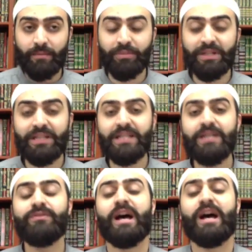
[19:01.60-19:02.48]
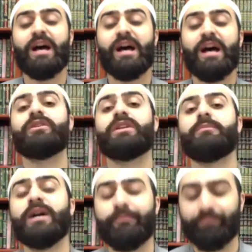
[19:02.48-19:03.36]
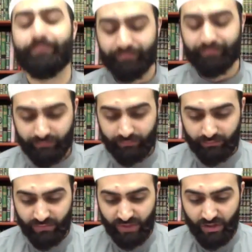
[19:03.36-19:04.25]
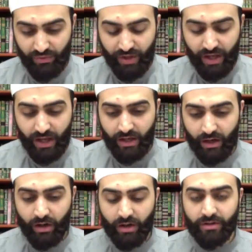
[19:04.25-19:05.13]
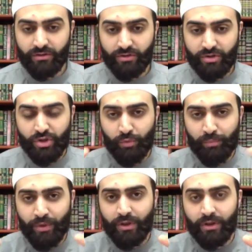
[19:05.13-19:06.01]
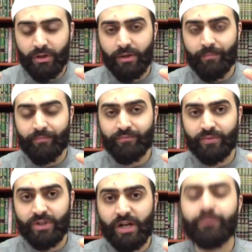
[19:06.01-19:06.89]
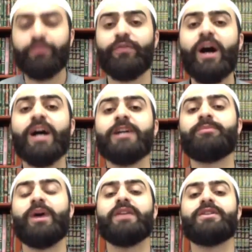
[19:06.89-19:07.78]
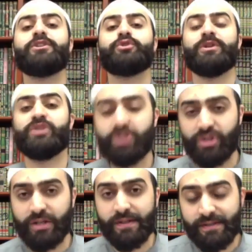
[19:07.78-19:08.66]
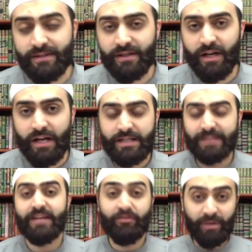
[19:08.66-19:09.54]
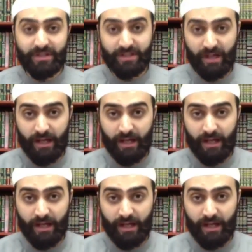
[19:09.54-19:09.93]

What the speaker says: believe that our ulama, they are super confined by the traditions that they've been taught.